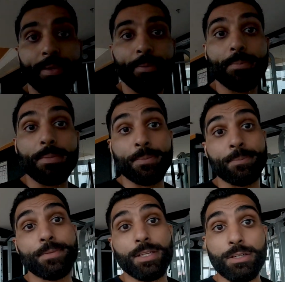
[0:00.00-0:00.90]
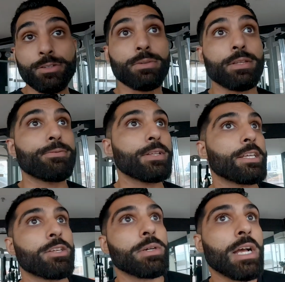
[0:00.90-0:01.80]
you know, you really feel
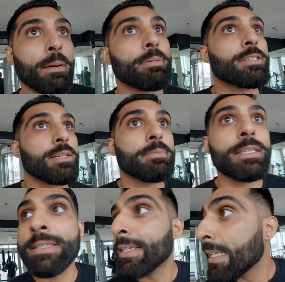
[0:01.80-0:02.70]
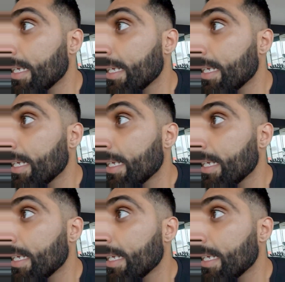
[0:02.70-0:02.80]
like you accomplished something.